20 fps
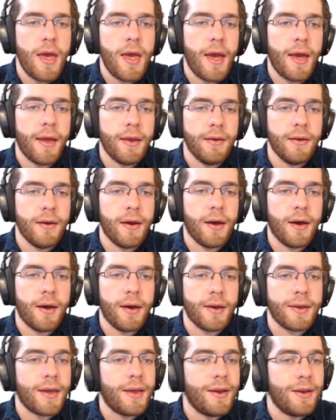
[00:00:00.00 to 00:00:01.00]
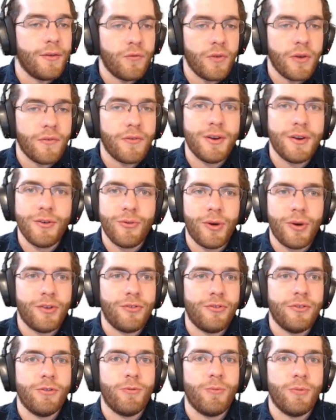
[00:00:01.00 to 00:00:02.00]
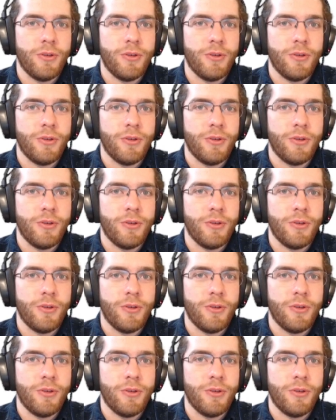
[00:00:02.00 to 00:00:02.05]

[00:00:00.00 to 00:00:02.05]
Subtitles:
And again, if you have any questions,